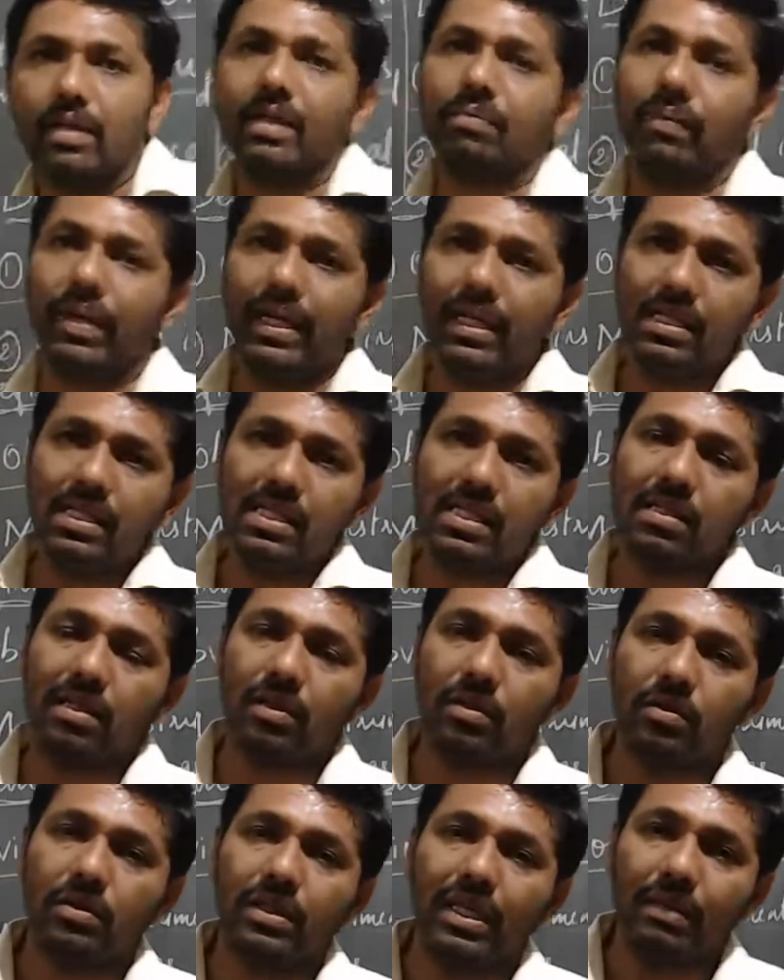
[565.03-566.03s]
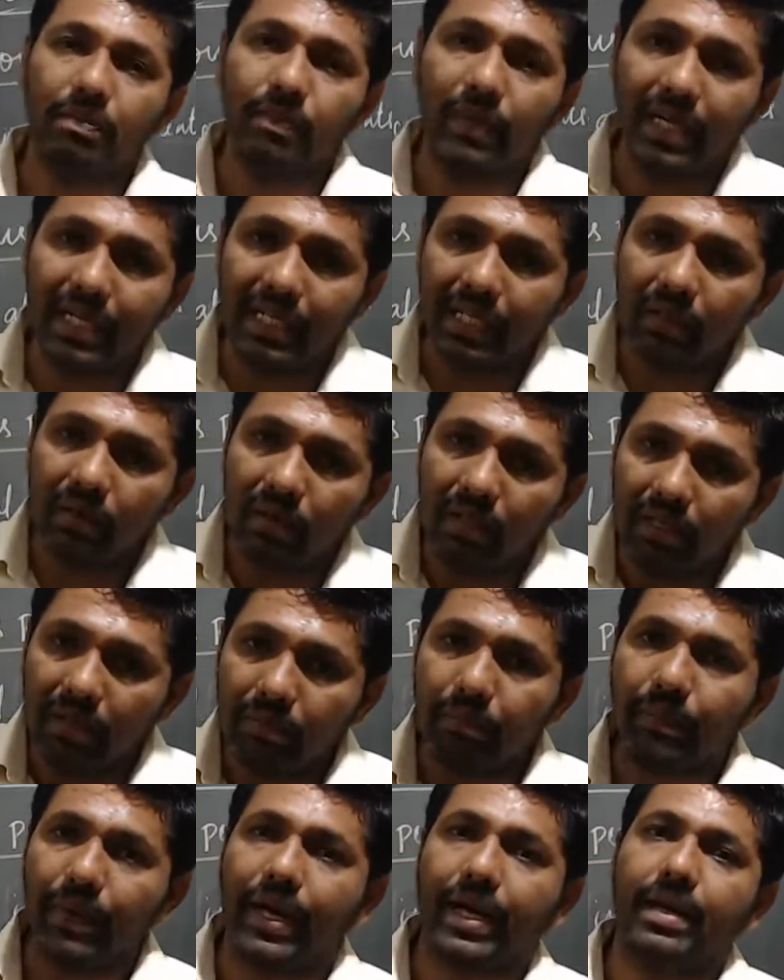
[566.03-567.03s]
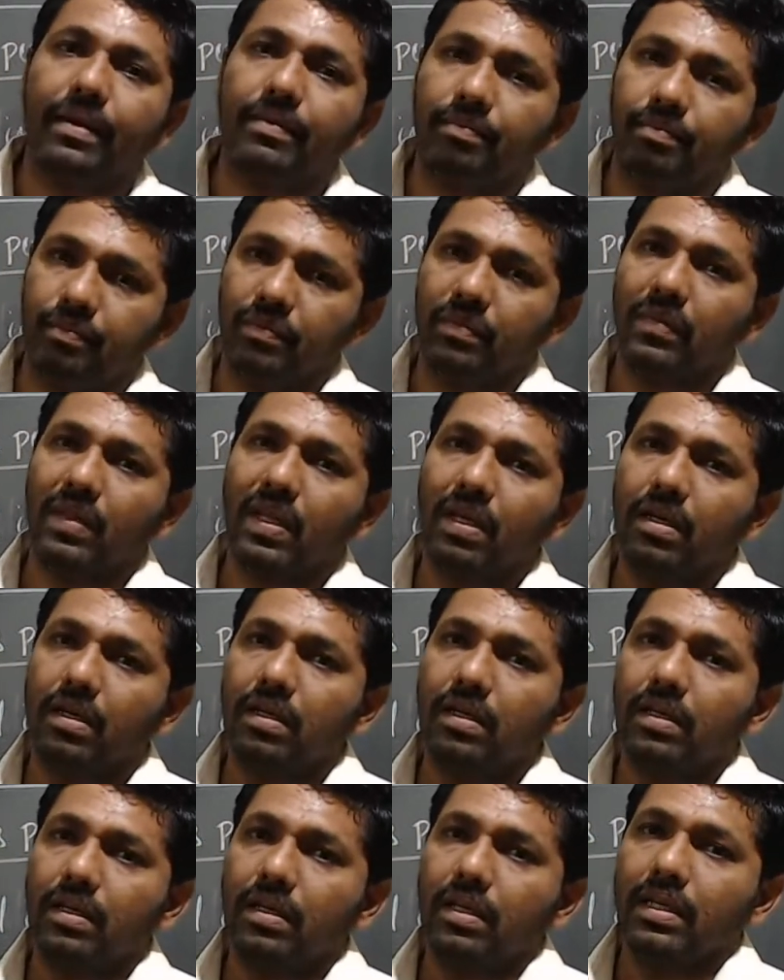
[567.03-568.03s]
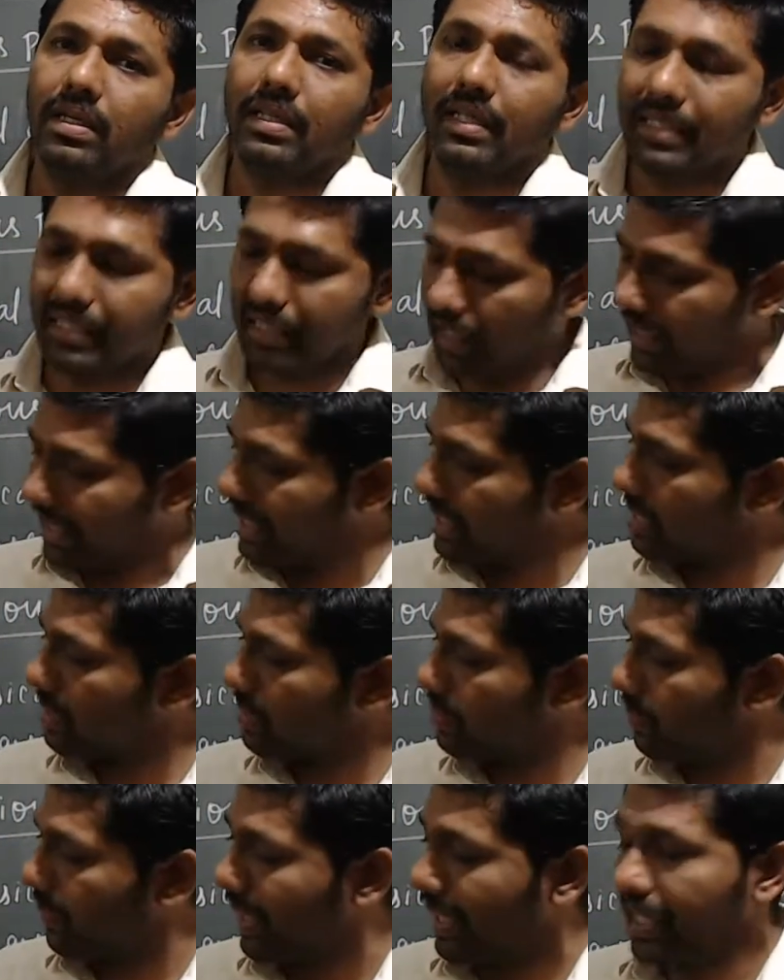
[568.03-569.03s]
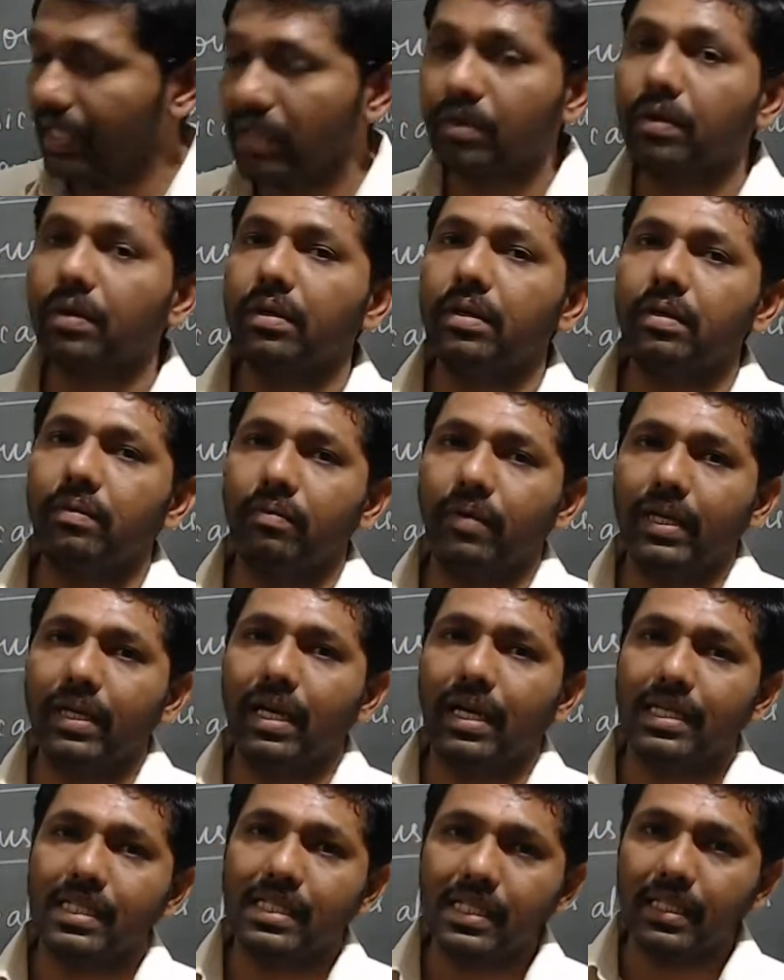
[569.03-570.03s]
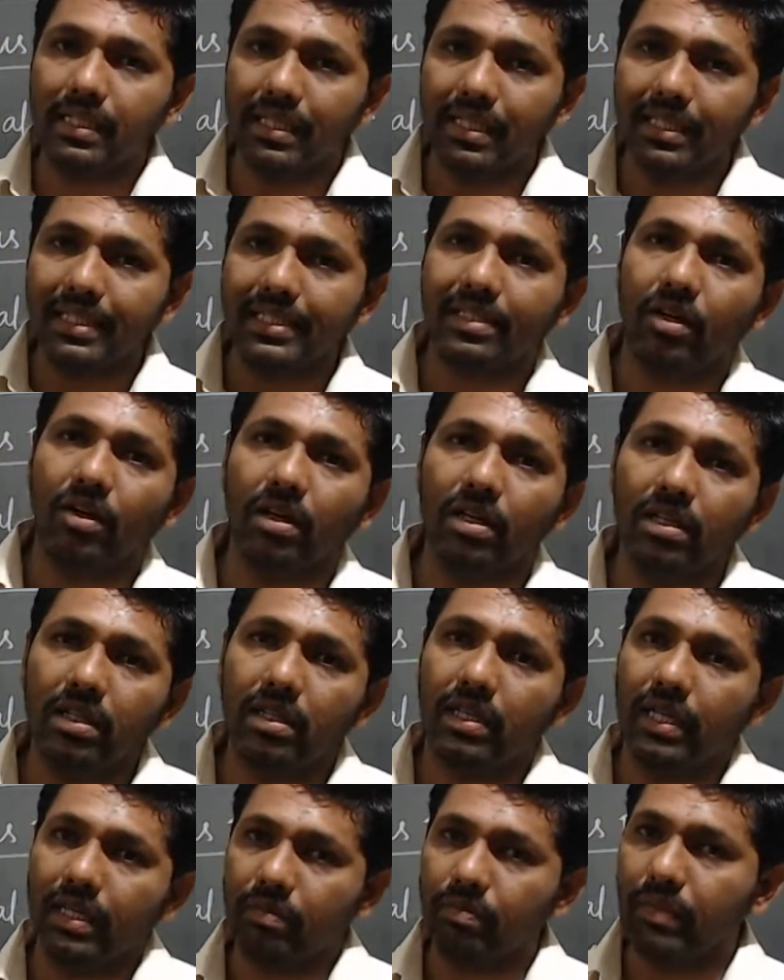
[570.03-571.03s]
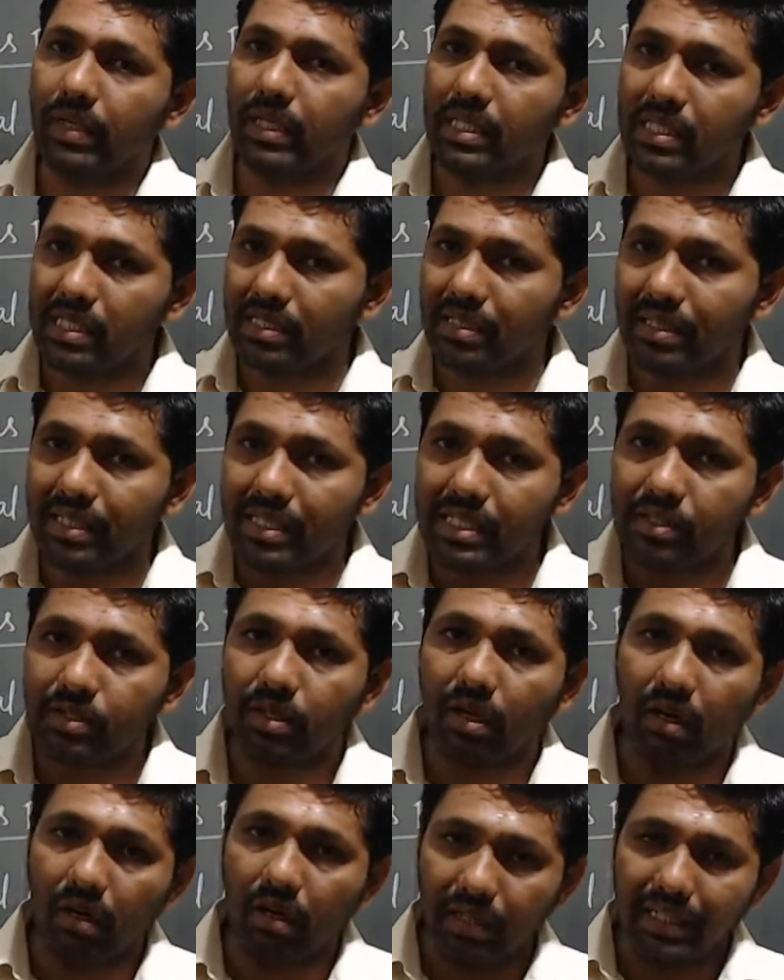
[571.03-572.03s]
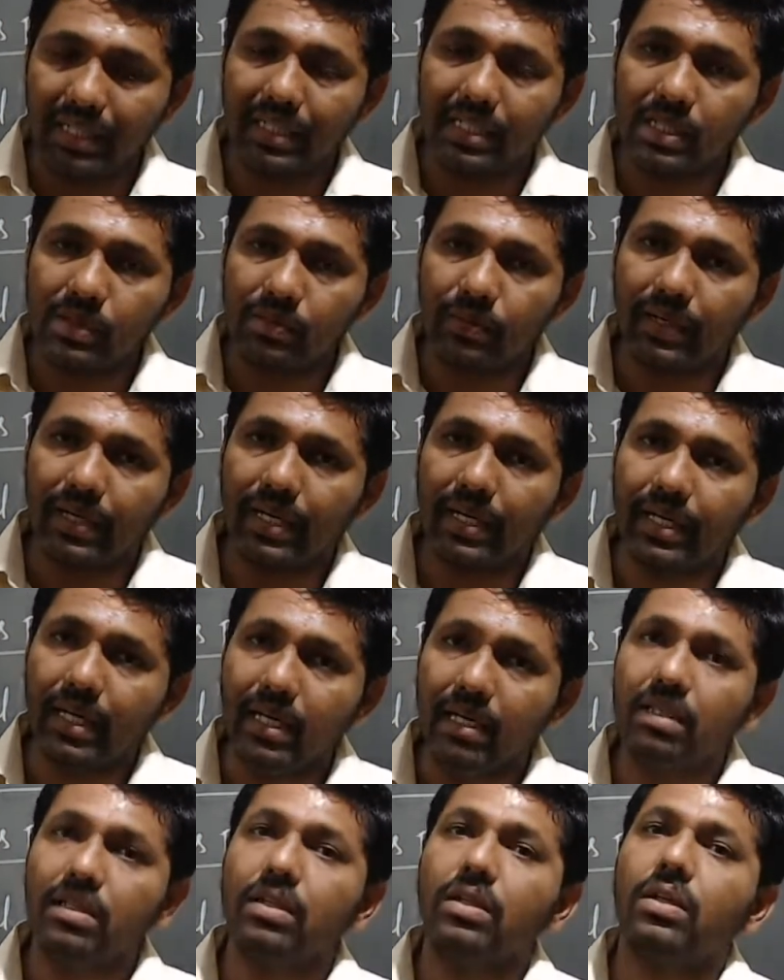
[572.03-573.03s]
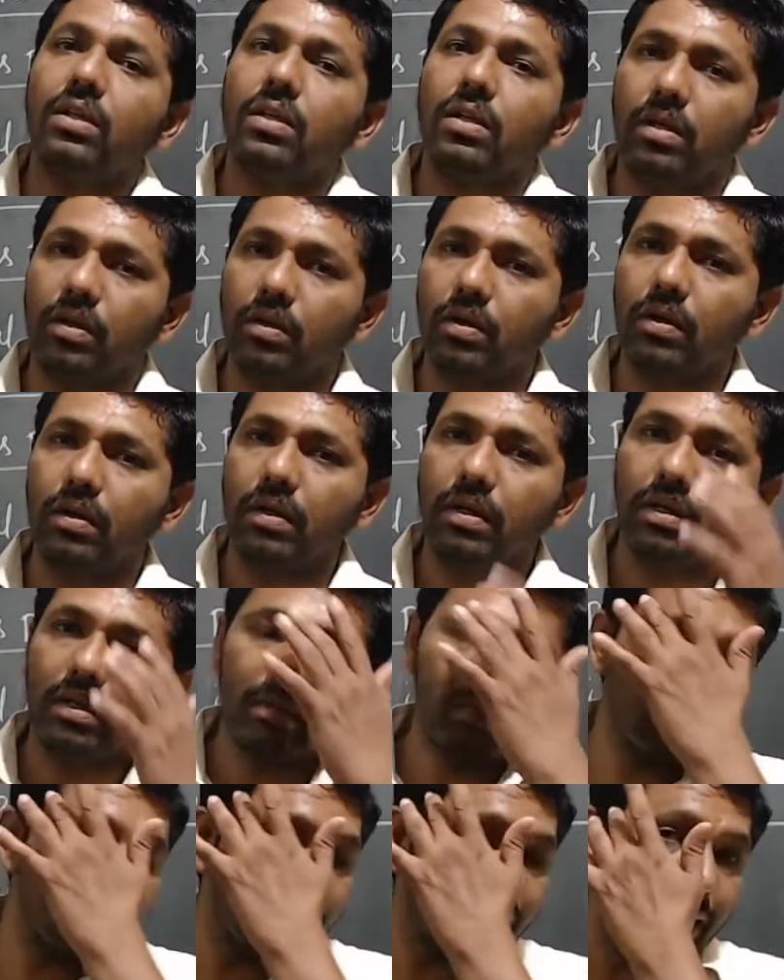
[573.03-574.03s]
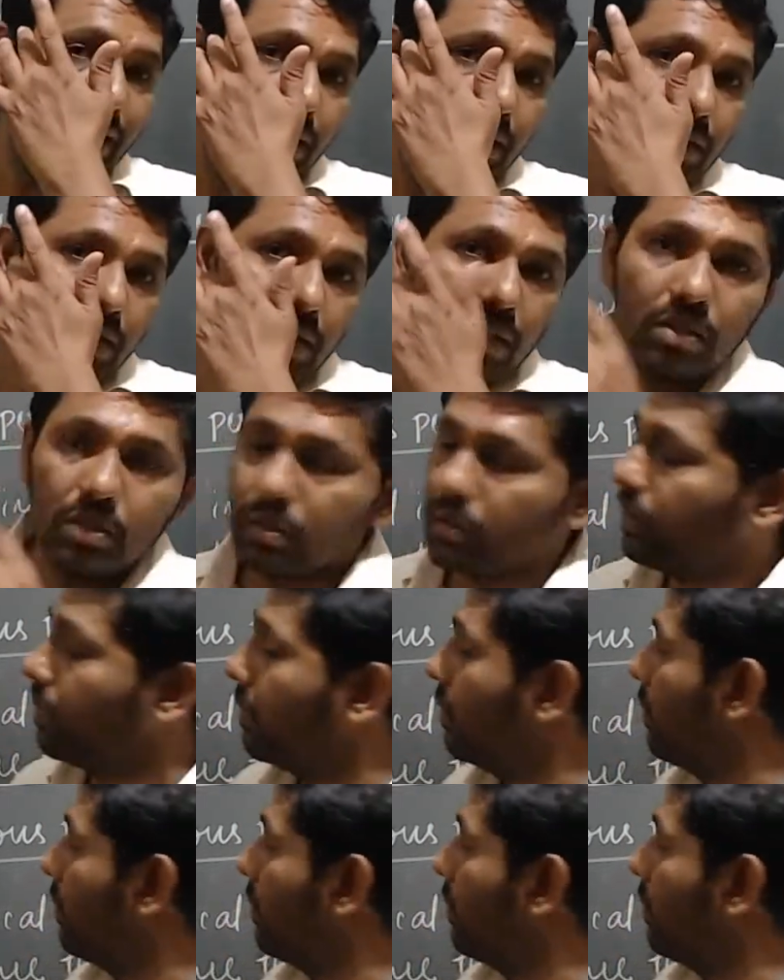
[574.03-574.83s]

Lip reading: it means to that particular pen the chalk is very good. When I say the chalk, it means this chalk is very good, right? So